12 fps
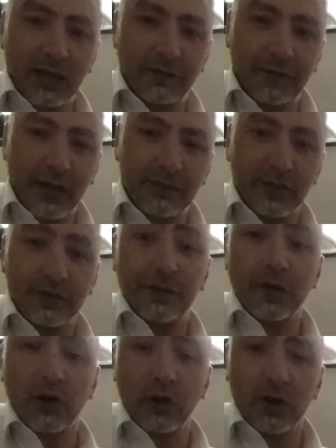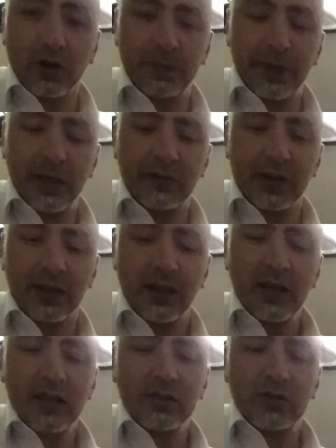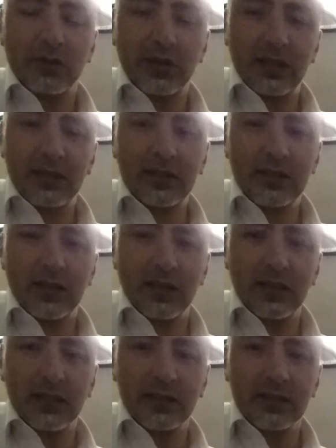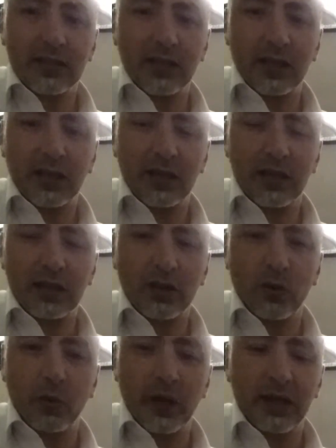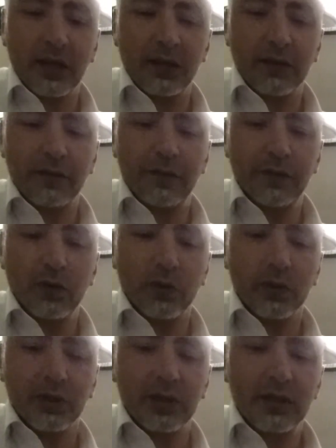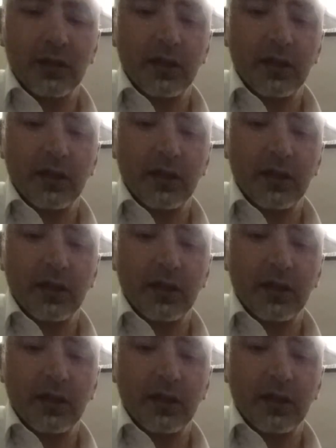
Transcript: the flavor for a longer period. So this is the way forward.